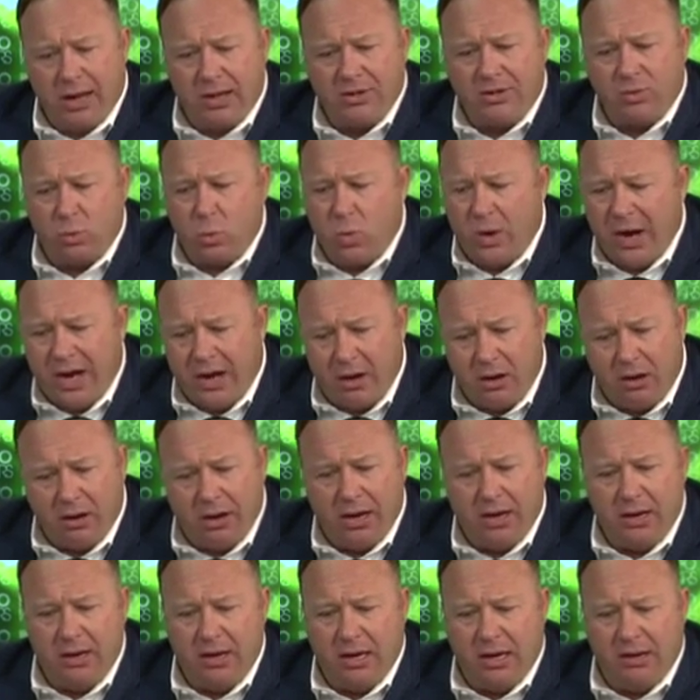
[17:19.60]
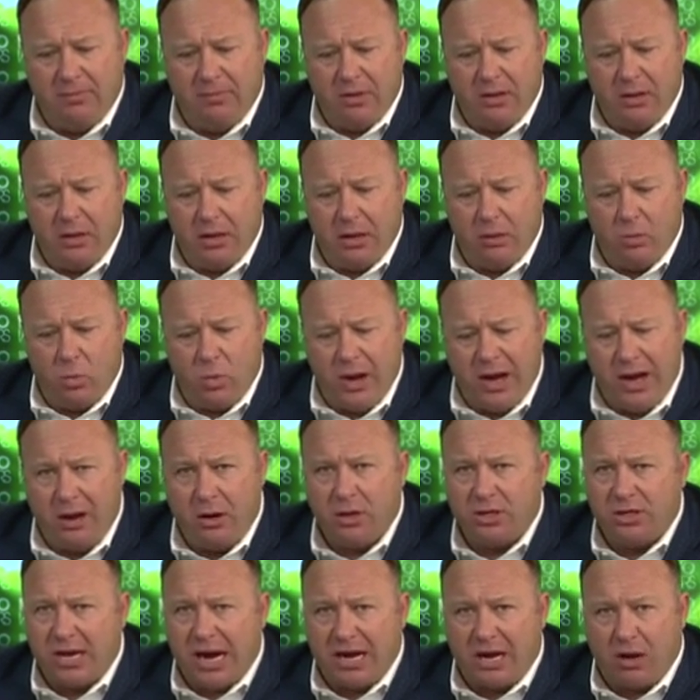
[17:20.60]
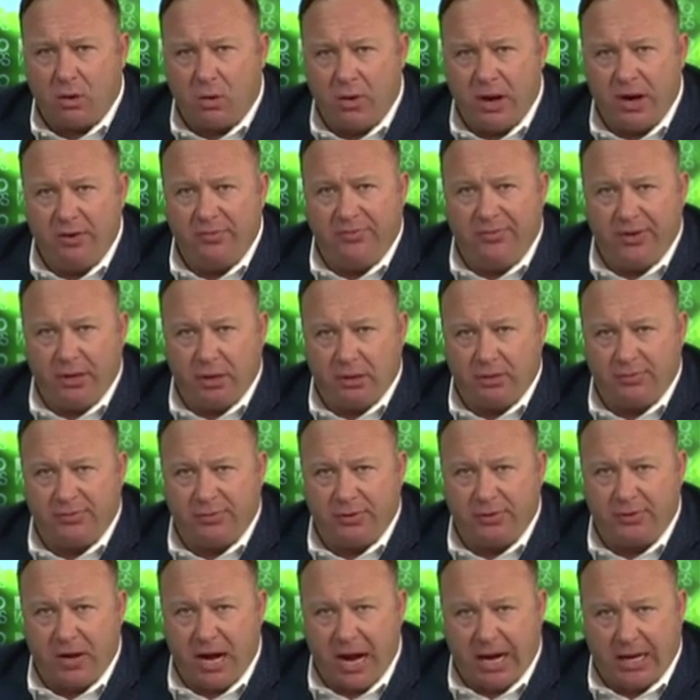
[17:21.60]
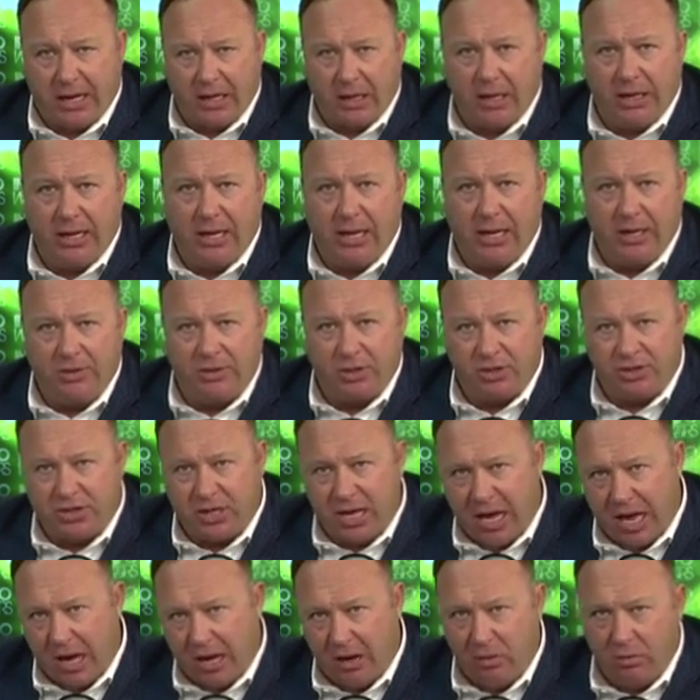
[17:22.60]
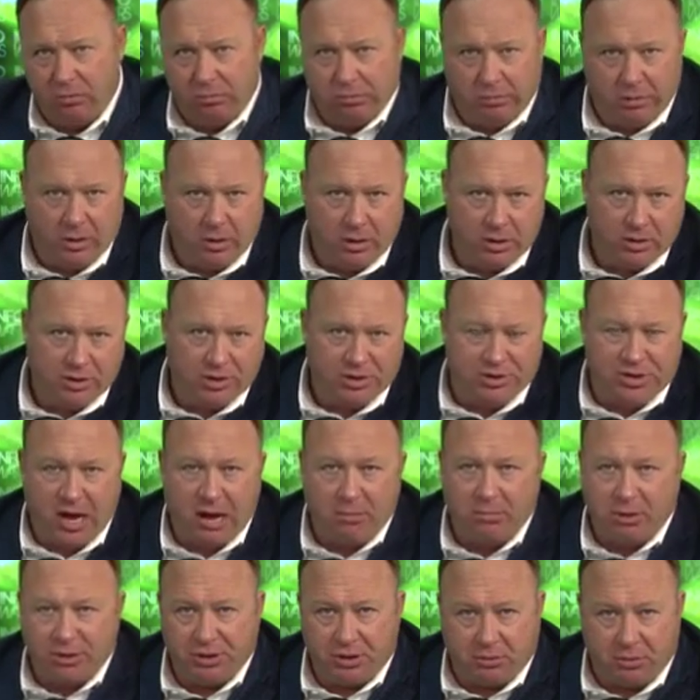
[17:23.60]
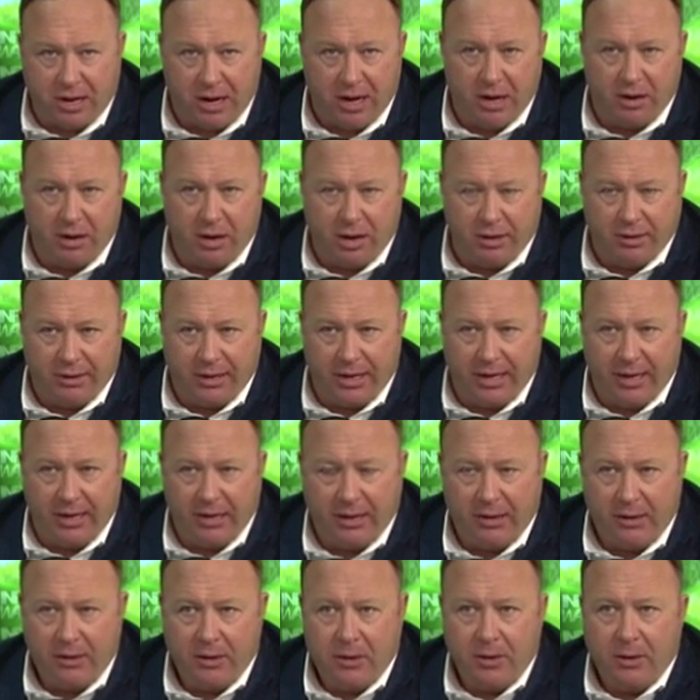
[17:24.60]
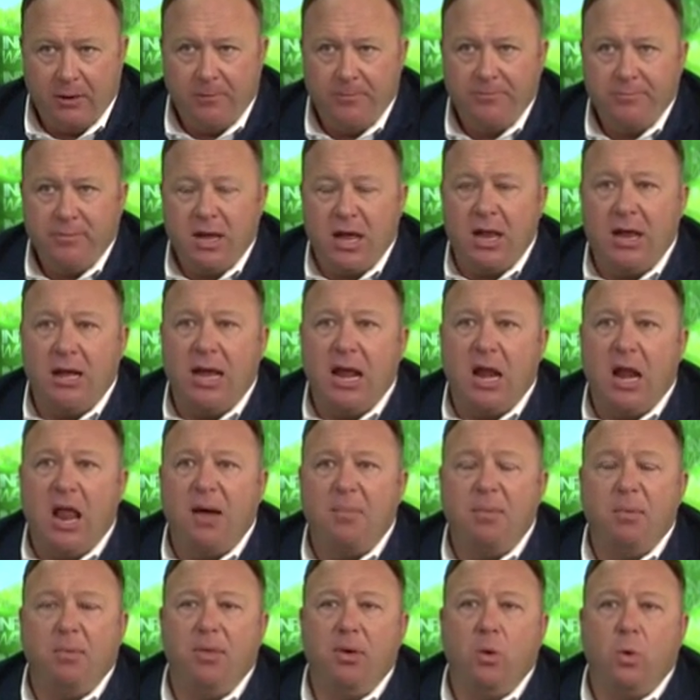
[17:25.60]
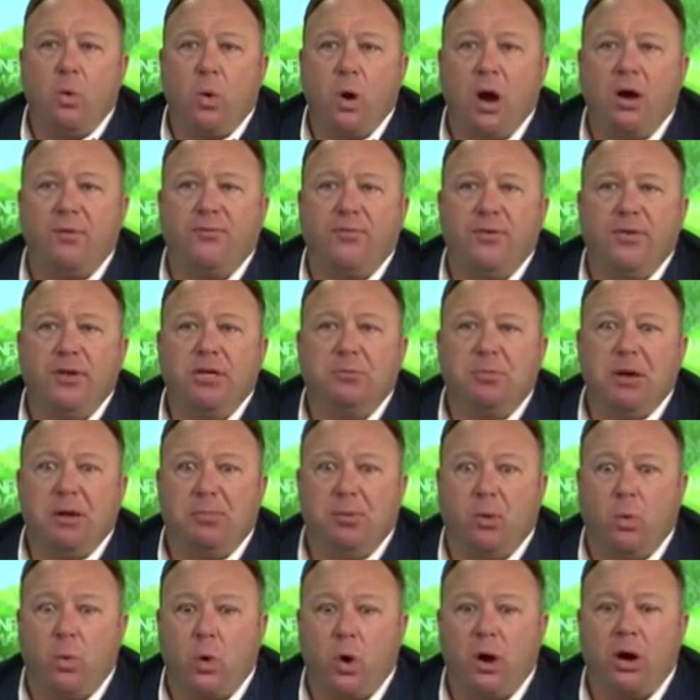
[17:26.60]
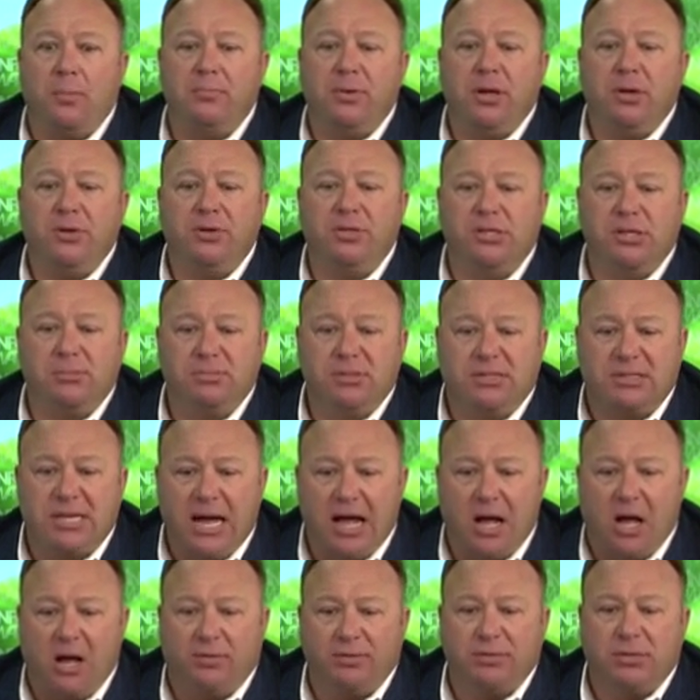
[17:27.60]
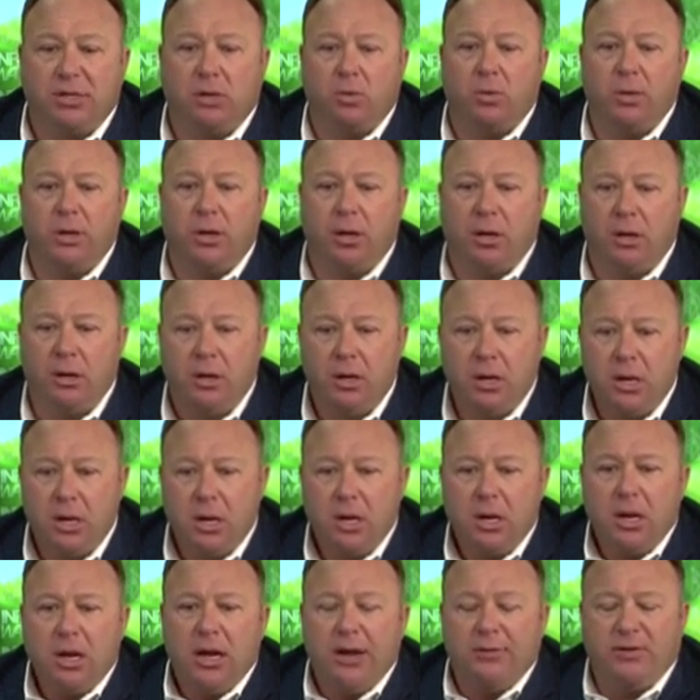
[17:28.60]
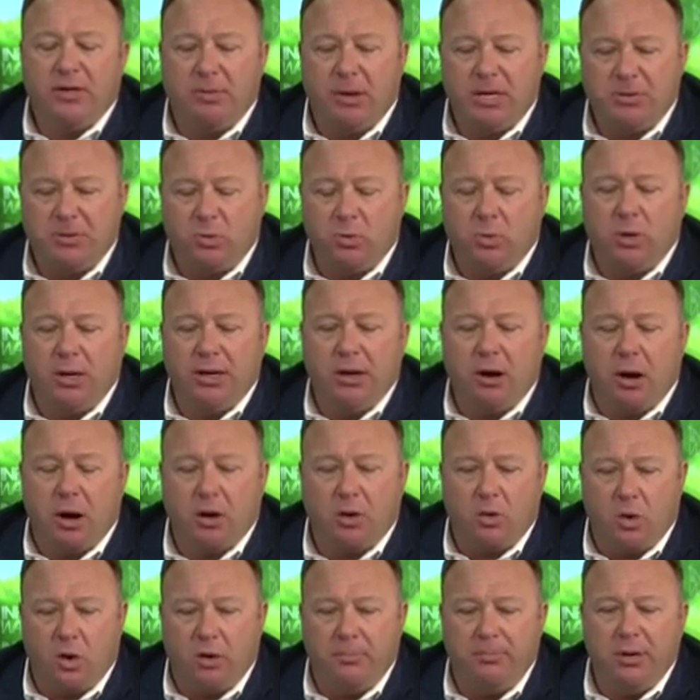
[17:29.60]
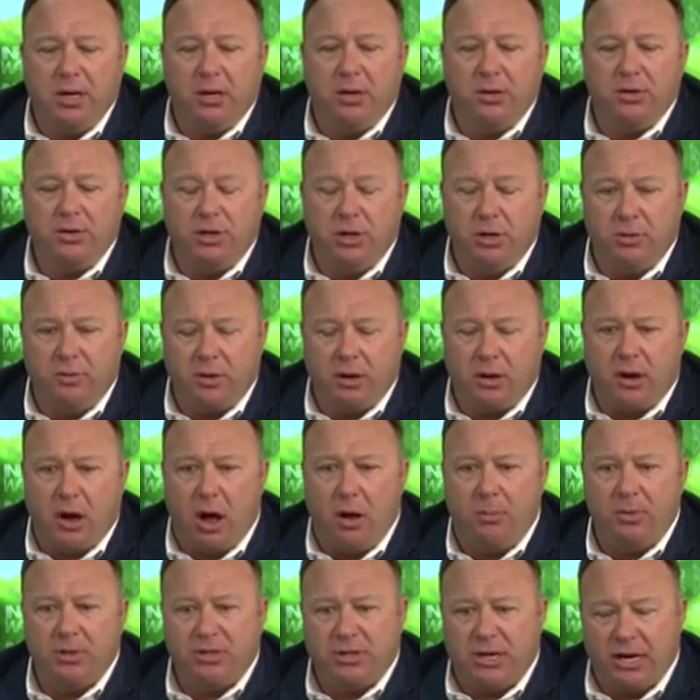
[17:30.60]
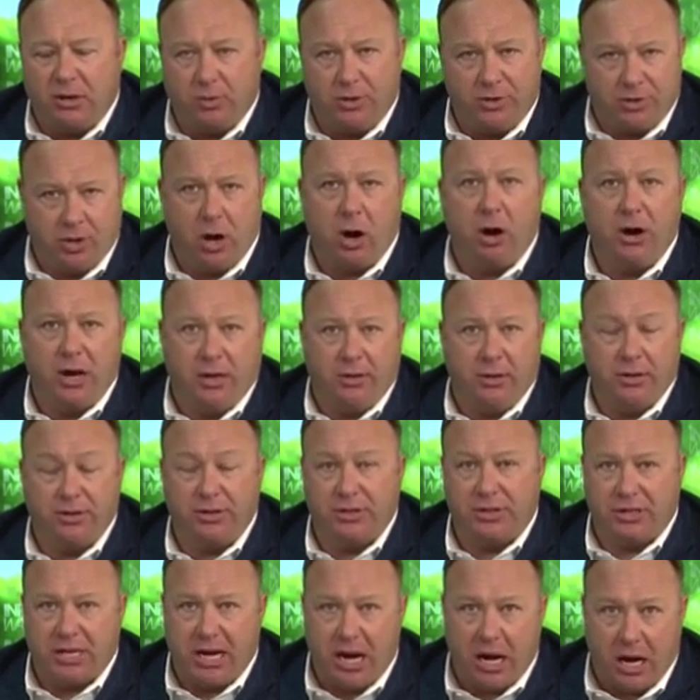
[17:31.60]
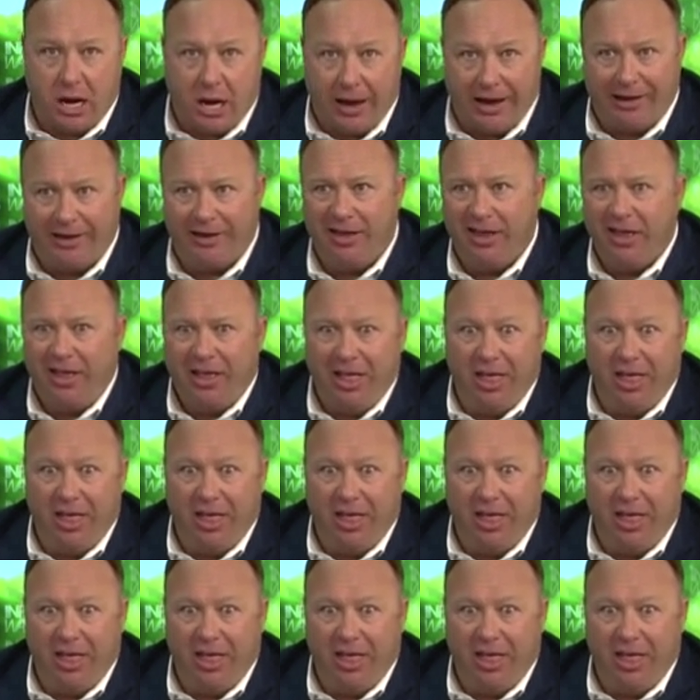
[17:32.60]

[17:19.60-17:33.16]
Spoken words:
is, Weiner's like a Renfield for Dracula. He just kind of stumbles around all day. And again, a lot of people that work for these people were abused themselves. They're real, if somebody's been really hardcore abused, they're almost like retarded. They're just kind of like,